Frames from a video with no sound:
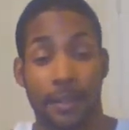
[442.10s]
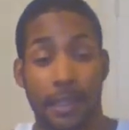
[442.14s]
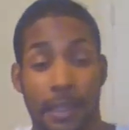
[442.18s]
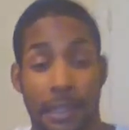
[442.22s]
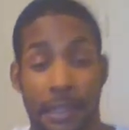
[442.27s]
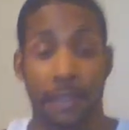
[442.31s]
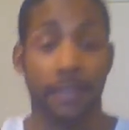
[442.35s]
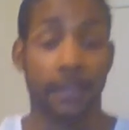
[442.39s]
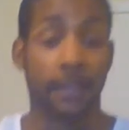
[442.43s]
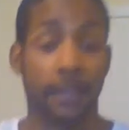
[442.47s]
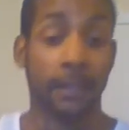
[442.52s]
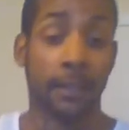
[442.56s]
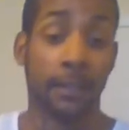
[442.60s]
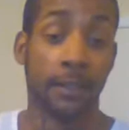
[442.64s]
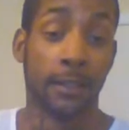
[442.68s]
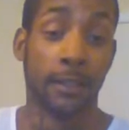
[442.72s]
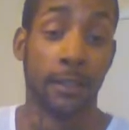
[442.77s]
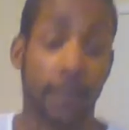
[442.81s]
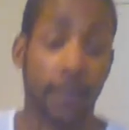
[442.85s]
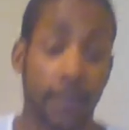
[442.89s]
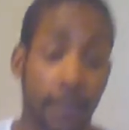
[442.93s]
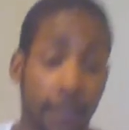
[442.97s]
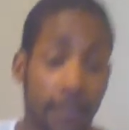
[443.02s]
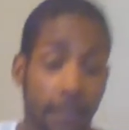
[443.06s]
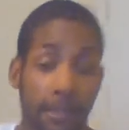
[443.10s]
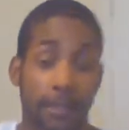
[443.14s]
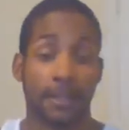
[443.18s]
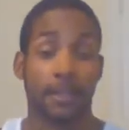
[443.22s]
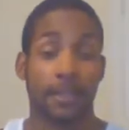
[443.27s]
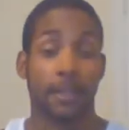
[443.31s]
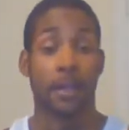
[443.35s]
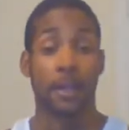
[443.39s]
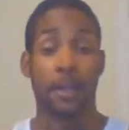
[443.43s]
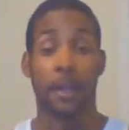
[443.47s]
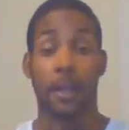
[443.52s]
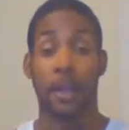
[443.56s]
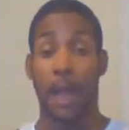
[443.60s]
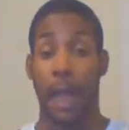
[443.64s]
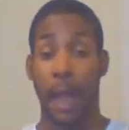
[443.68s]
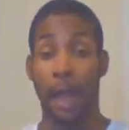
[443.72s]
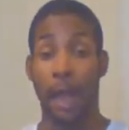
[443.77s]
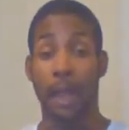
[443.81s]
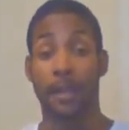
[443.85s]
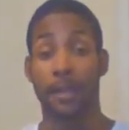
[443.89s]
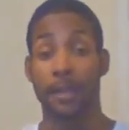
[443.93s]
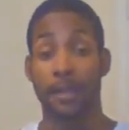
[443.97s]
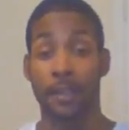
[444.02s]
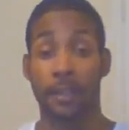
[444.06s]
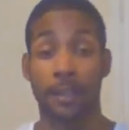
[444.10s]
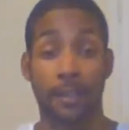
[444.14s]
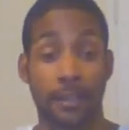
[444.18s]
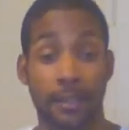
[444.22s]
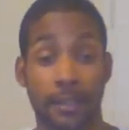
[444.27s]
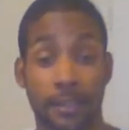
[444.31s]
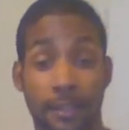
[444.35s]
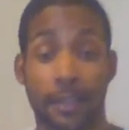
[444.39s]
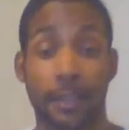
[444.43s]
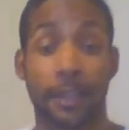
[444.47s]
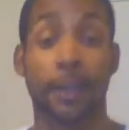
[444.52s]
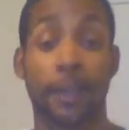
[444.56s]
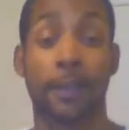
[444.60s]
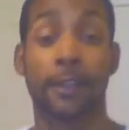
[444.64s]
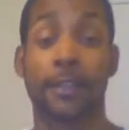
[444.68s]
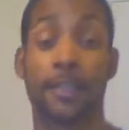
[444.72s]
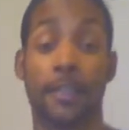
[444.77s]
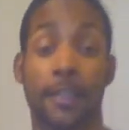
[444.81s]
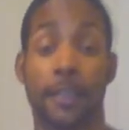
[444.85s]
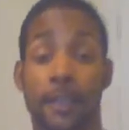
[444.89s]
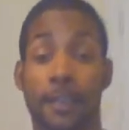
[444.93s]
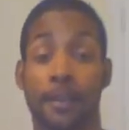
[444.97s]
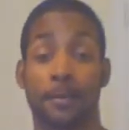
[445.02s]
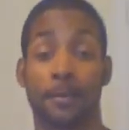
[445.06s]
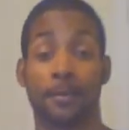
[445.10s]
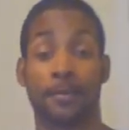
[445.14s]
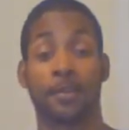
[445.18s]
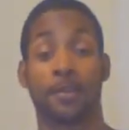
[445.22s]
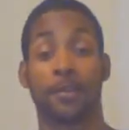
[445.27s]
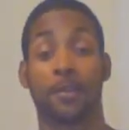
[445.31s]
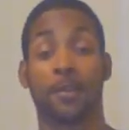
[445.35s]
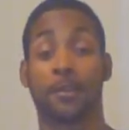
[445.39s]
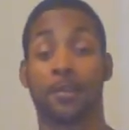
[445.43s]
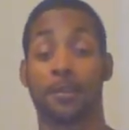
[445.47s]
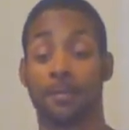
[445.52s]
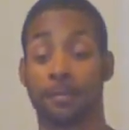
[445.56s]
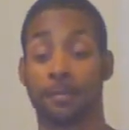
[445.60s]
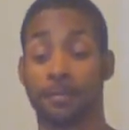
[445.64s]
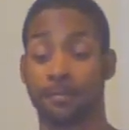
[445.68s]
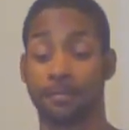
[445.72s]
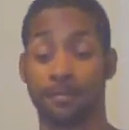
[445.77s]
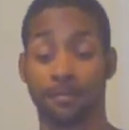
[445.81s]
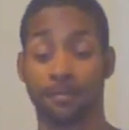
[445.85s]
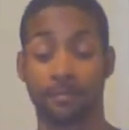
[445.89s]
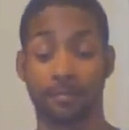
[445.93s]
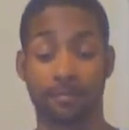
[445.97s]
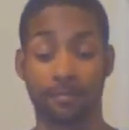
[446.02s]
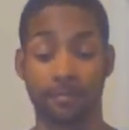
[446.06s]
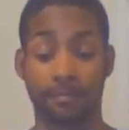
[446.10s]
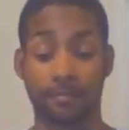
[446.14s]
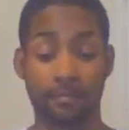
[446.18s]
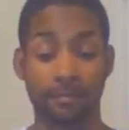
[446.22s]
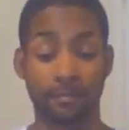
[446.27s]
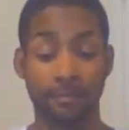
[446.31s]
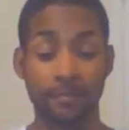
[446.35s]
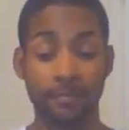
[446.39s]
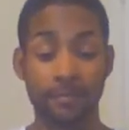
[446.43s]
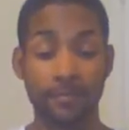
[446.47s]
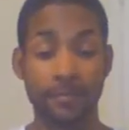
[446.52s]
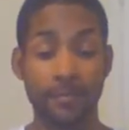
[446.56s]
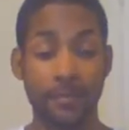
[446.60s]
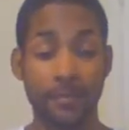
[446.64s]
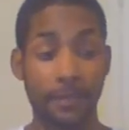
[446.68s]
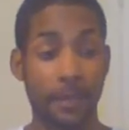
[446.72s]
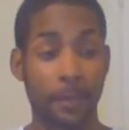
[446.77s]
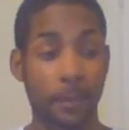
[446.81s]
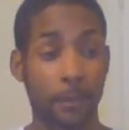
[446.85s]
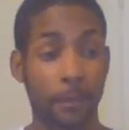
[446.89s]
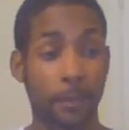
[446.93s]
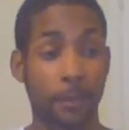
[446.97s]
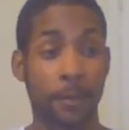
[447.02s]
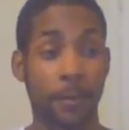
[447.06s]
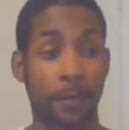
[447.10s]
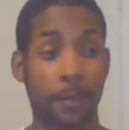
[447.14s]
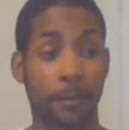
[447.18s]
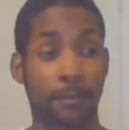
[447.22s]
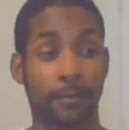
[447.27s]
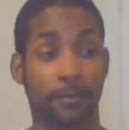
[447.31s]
I've done this a lot of times, so here we go.